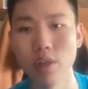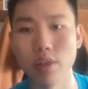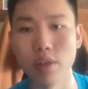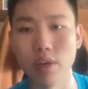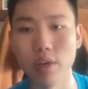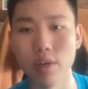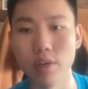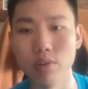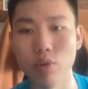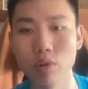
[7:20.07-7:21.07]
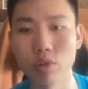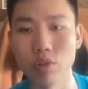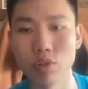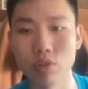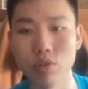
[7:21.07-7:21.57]
the rotor
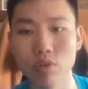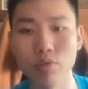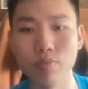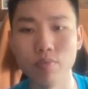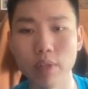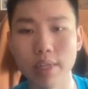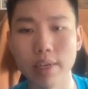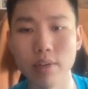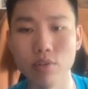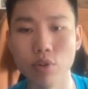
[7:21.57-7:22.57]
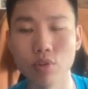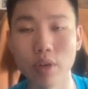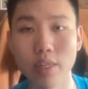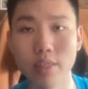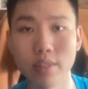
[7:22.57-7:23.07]
to
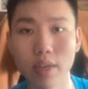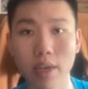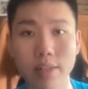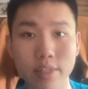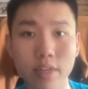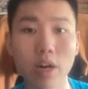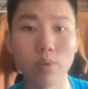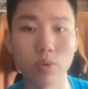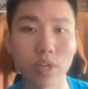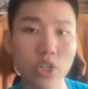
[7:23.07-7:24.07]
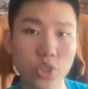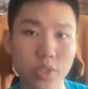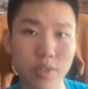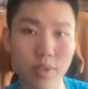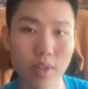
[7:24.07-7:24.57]
rotate an entire rotation.